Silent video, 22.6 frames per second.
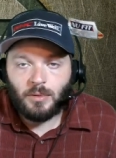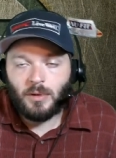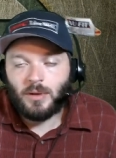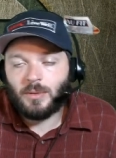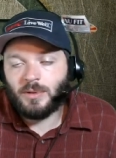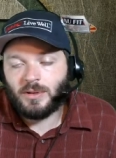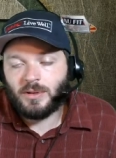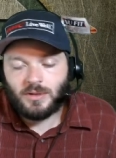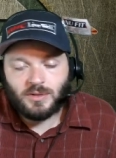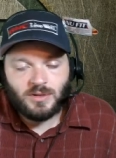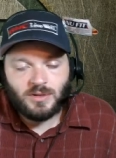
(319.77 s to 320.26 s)
I
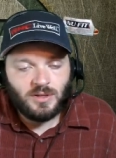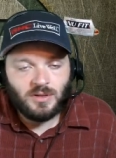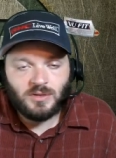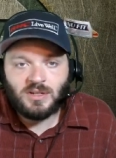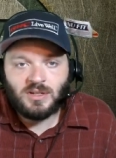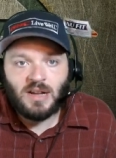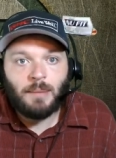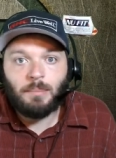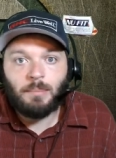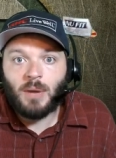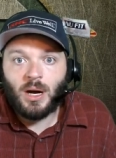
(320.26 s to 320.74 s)
mean there's there's
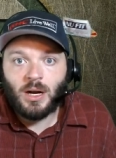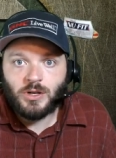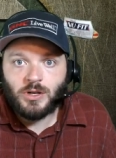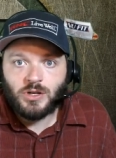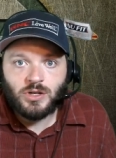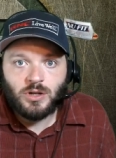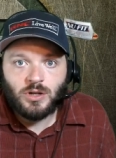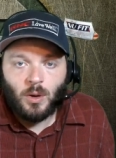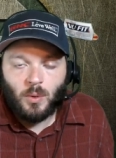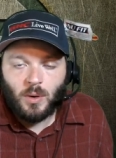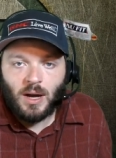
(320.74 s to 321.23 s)
not
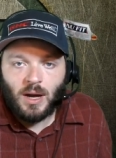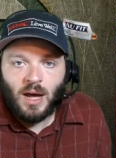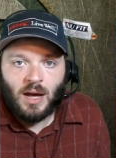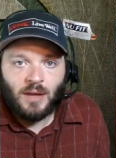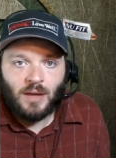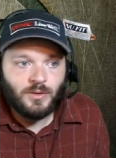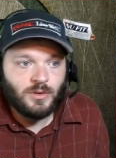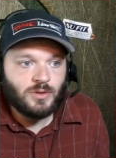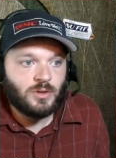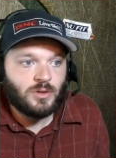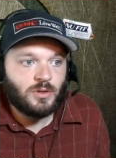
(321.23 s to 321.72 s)
much going
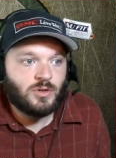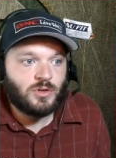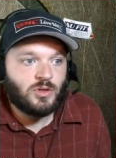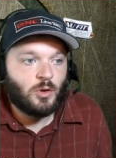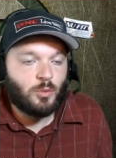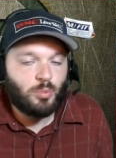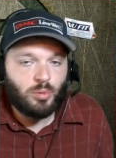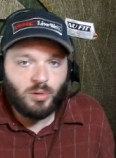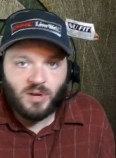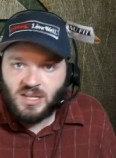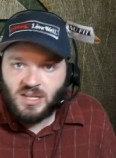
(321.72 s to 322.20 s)
on. There's there's
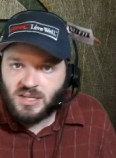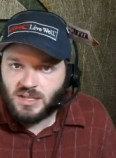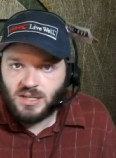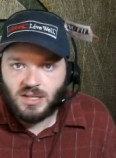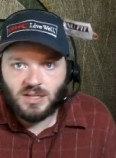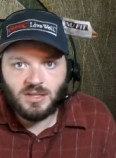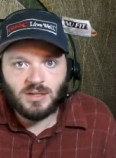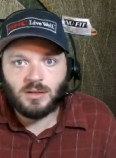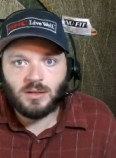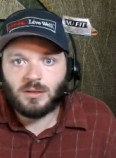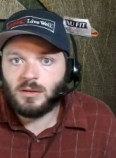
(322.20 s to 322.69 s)
no
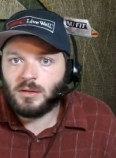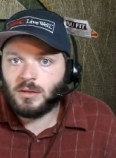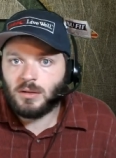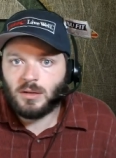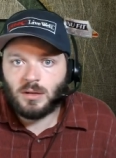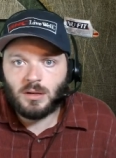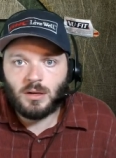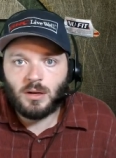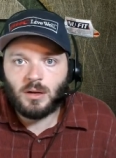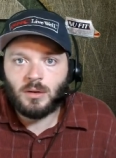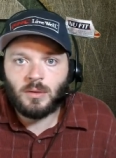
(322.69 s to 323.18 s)
preseason.
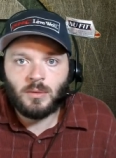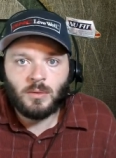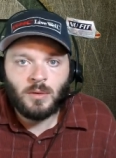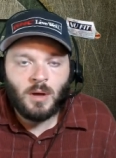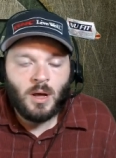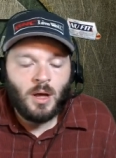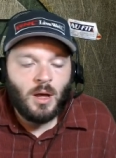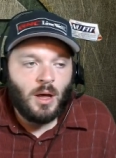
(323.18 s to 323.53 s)
You know,